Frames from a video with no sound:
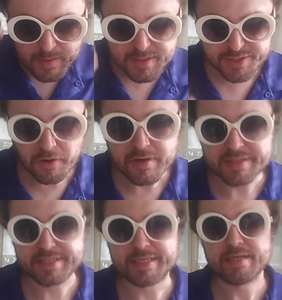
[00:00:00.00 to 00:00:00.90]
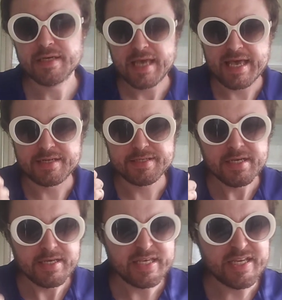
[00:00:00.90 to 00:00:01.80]
certainty and
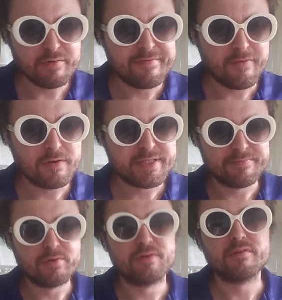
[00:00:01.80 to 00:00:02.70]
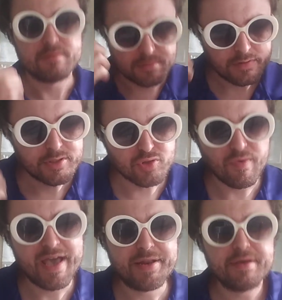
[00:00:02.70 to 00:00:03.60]
irreversible
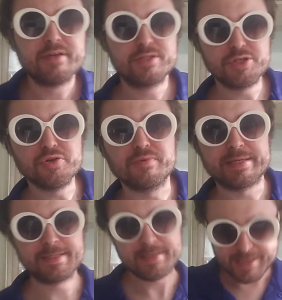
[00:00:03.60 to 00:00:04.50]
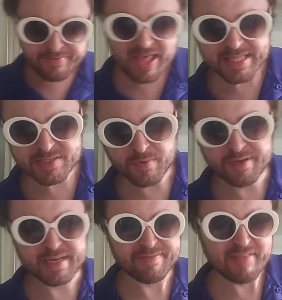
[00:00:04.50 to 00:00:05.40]
dread to it. And that's where
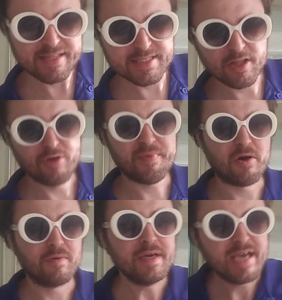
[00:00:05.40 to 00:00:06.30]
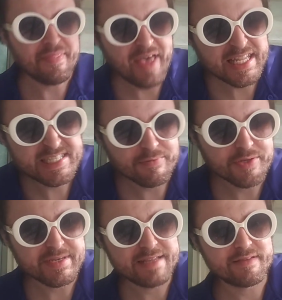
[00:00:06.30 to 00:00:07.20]
you get that slow-mo, and that's where
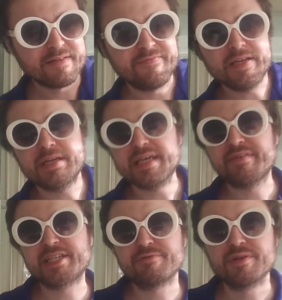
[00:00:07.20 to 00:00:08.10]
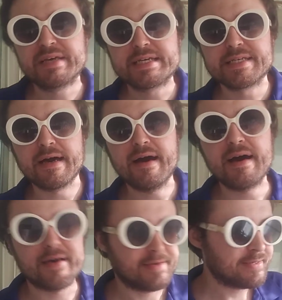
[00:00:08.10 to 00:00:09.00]
you get the divinity, and that's where you get
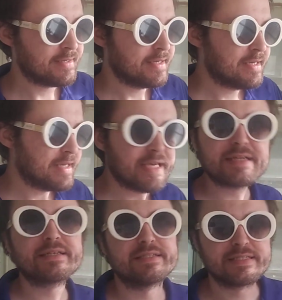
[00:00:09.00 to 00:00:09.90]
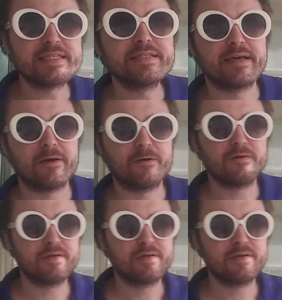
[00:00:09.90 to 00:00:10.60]
God in Casino.